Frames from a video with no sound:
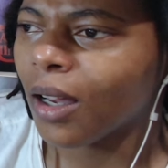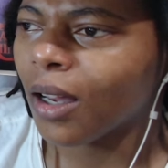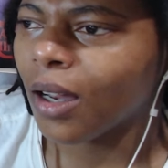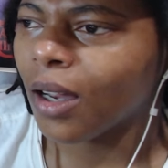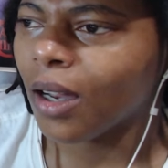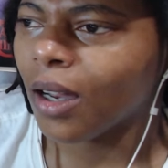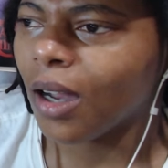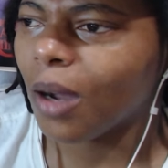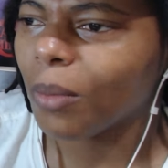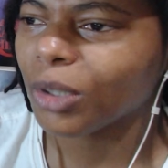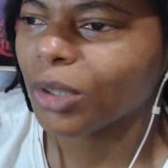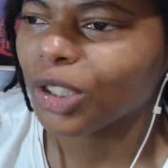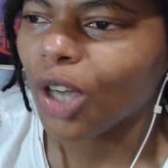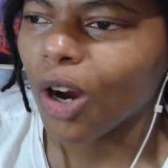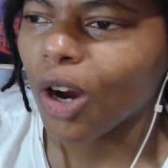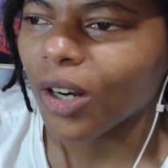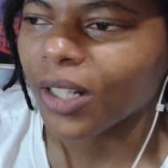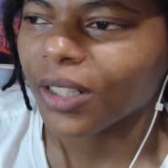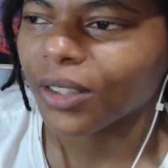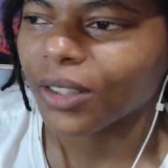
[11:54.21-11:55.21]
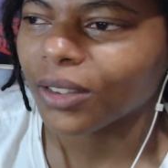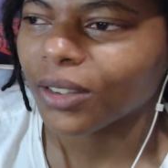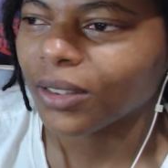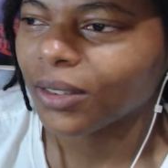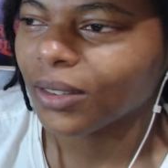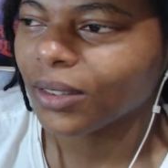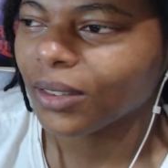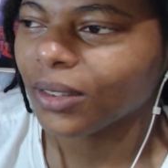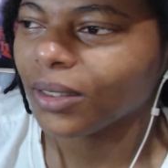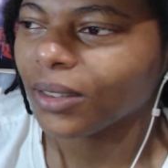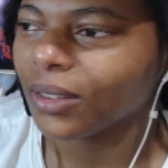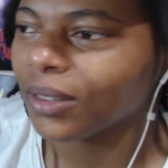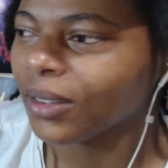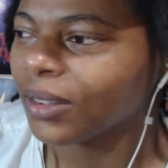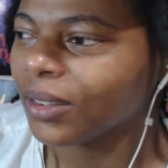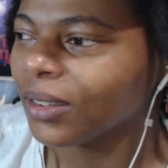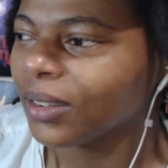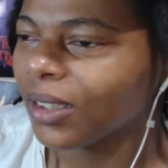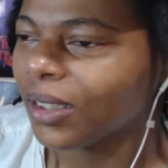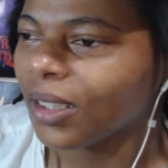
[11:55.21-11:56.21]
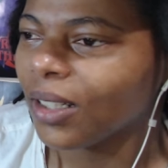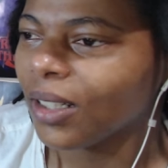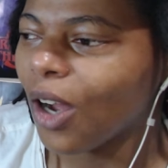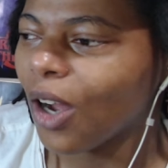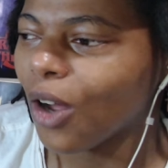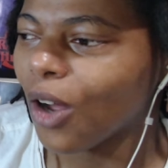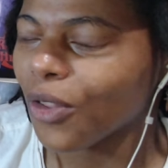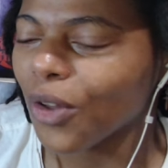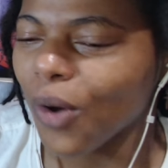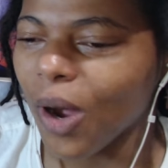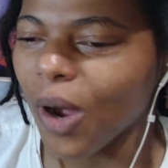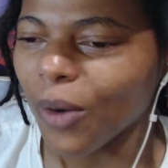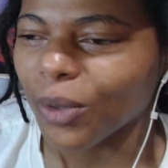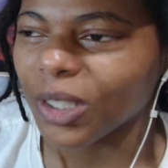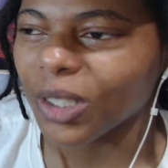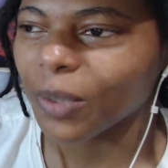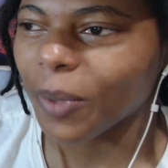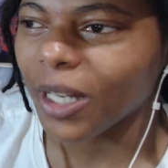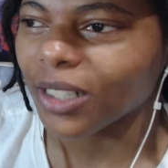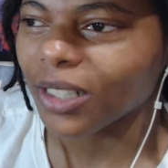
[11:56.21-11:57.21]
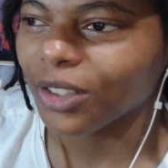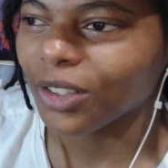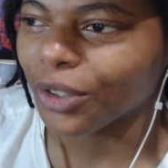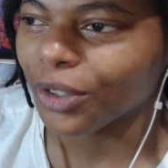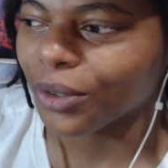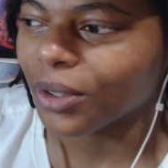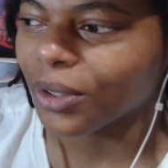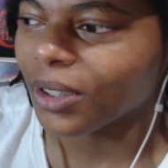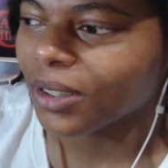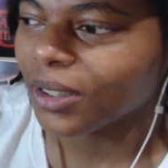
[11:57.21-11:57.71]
I'm a Tar Heel. Although I respect Duke.